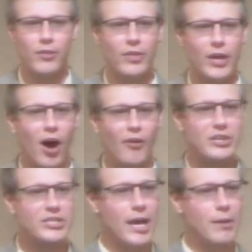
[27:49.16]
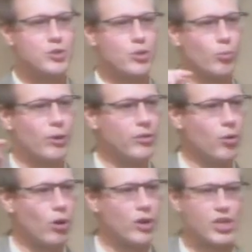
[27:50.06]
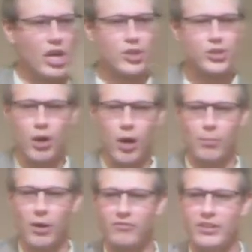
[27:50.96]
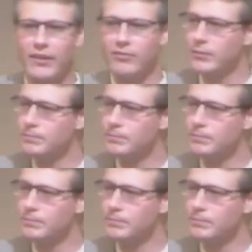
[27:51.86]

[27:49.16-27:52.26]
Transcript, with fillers: oftentimes you'll read the words a psalm of David,